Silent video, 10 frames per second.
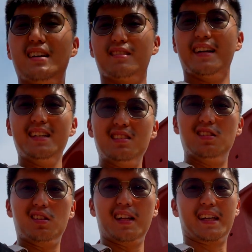it does
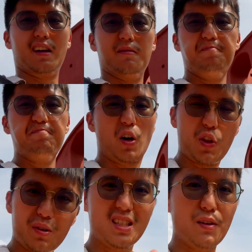look like it. Although
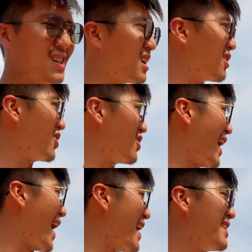it's a different color
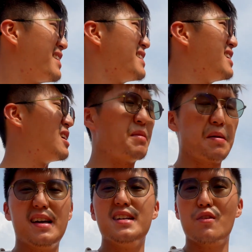and
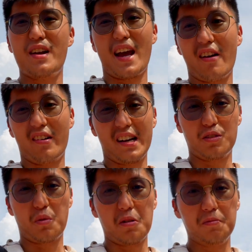maybe a different era as
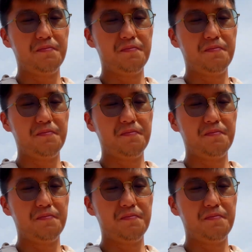well.